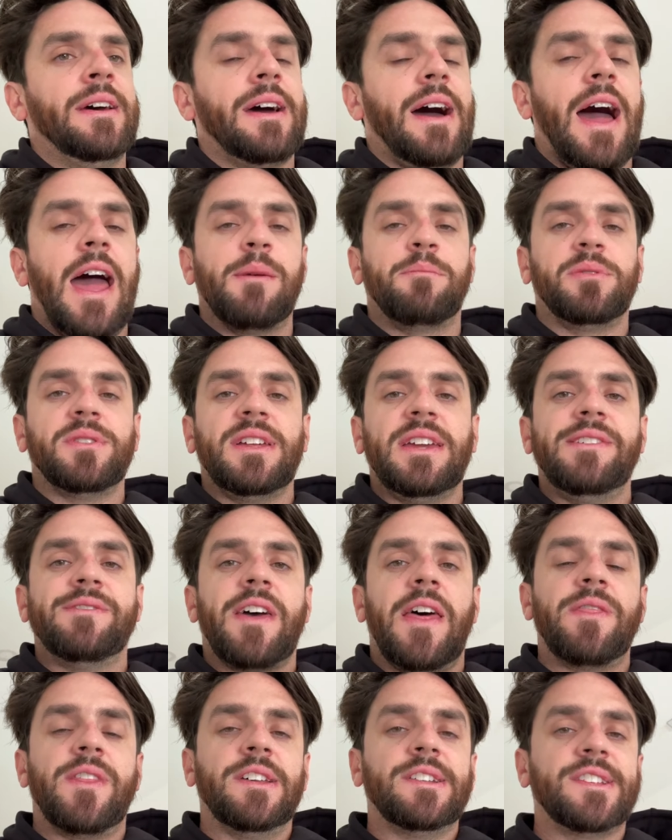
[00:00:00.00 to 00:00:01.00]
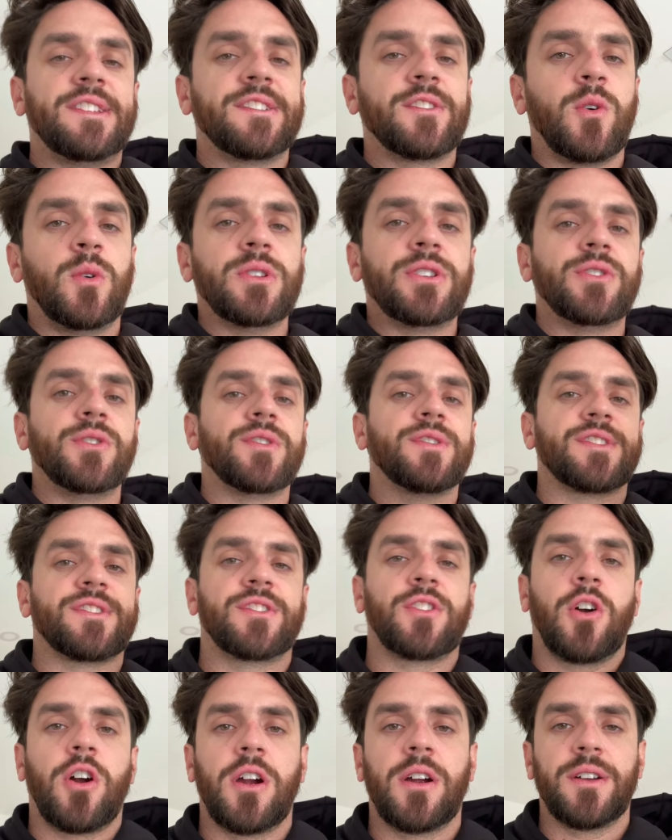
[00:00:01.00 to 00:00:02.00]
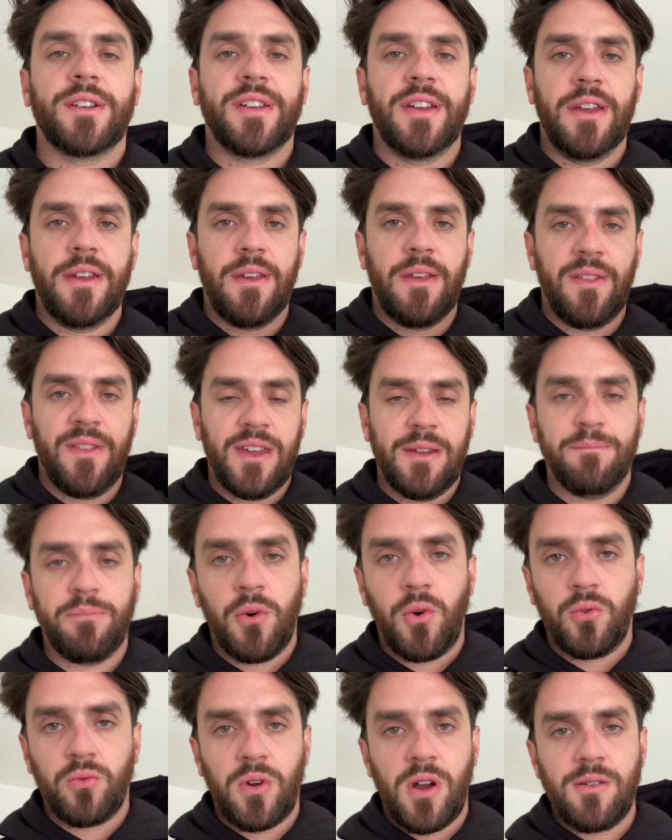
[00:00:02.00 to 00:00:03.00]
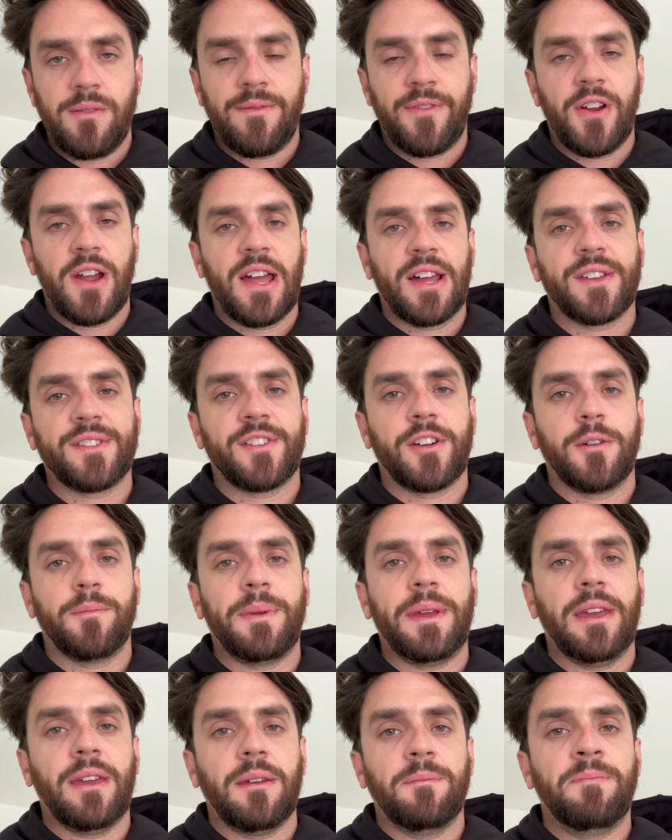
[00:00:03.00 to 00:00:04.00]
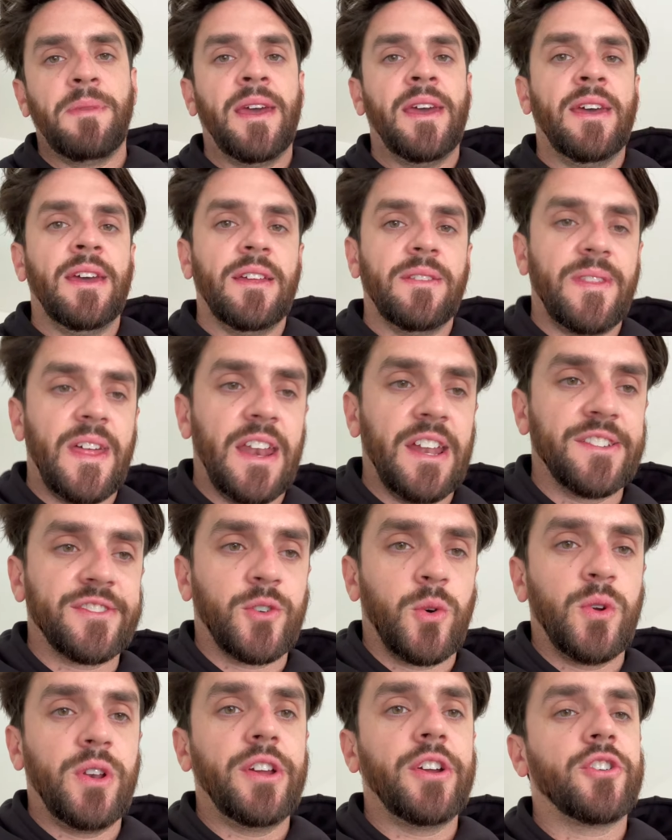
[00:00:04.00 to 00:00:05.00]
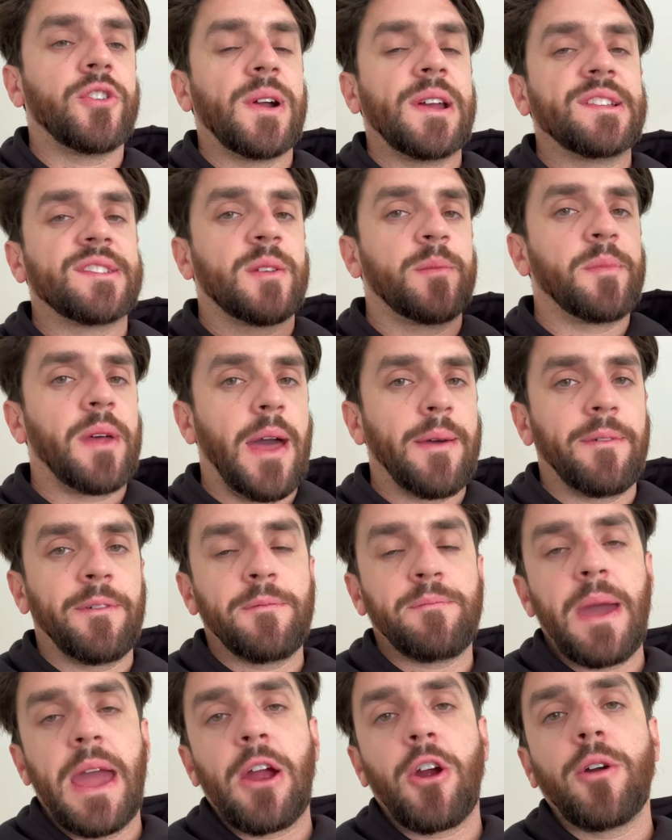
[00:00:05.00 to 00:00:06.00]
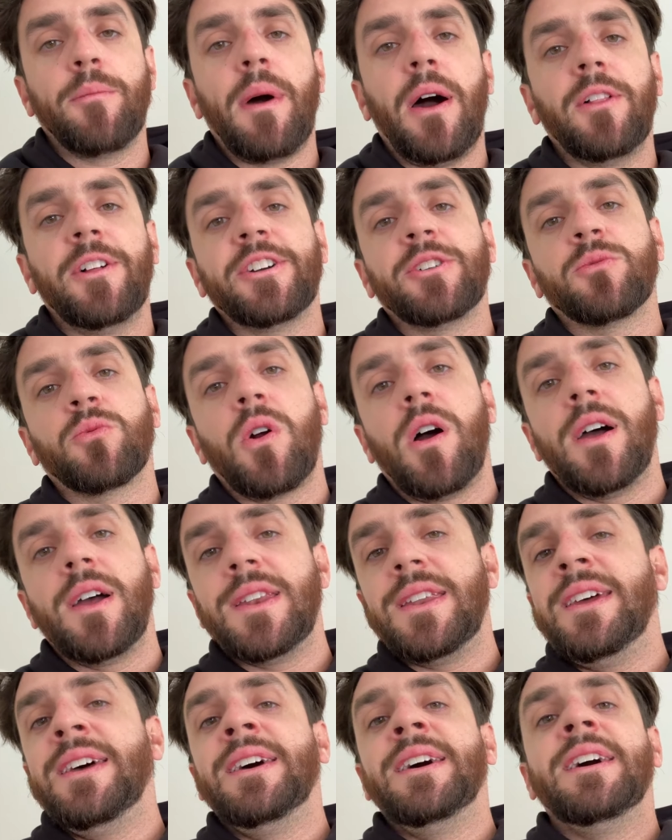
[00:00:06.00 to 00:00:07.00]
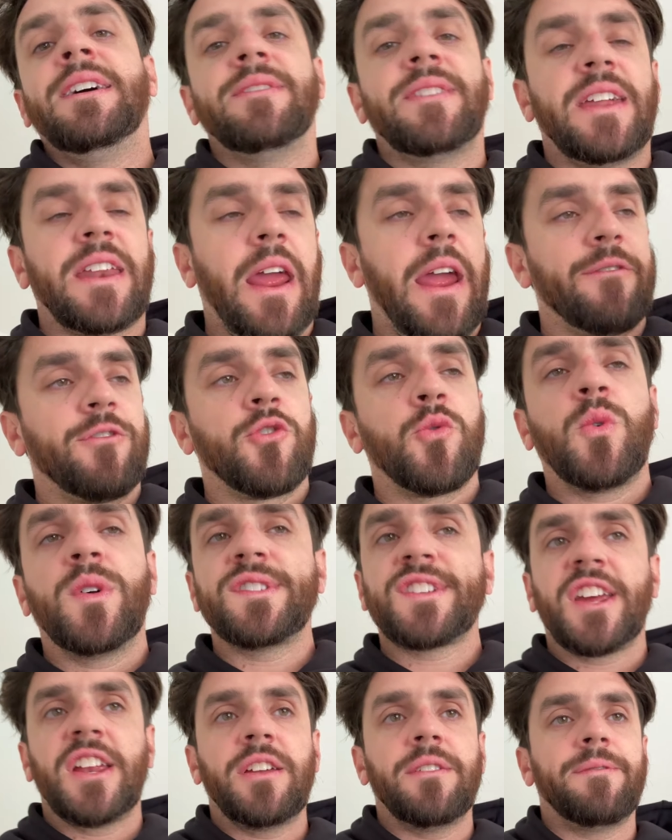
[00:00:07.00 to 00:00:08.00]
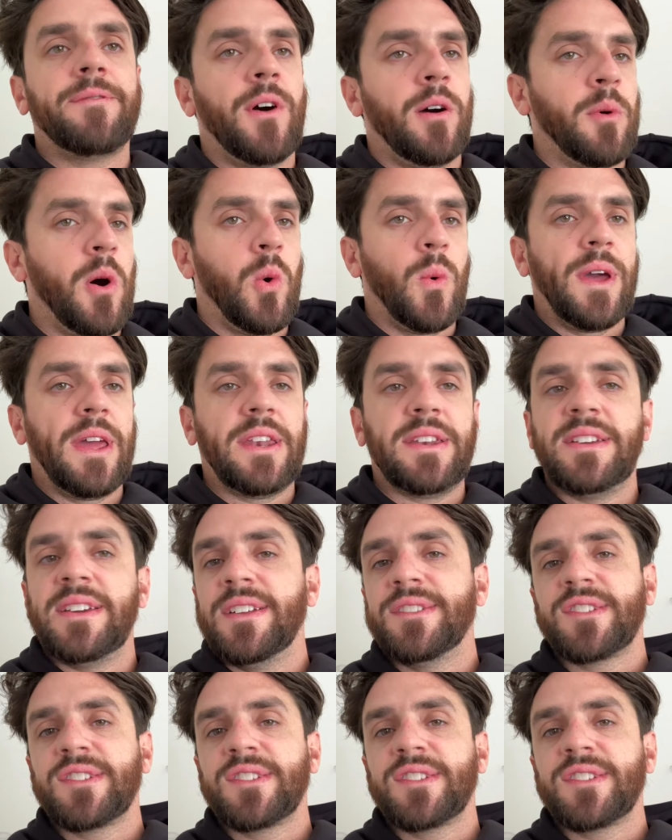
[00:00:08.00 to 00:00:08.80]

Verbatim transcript: I believe that this is going to start the bull run for XRP that is going to create some type of parabolic run that everyone's going to FOMO in.